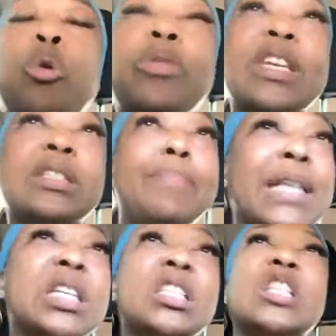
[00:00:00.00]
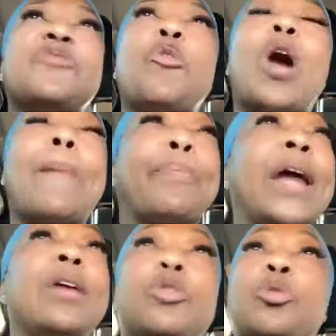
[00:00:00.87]
Who this message is for, I
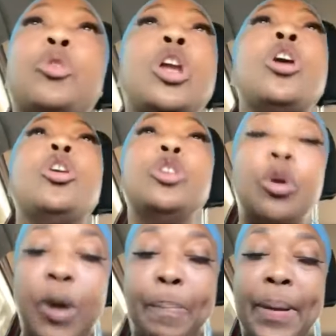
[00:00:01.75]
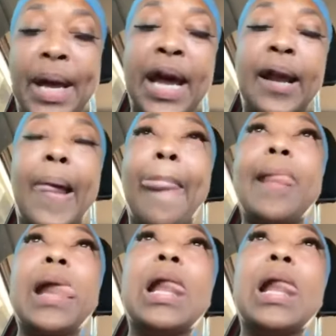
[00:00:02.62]
pray you, you repent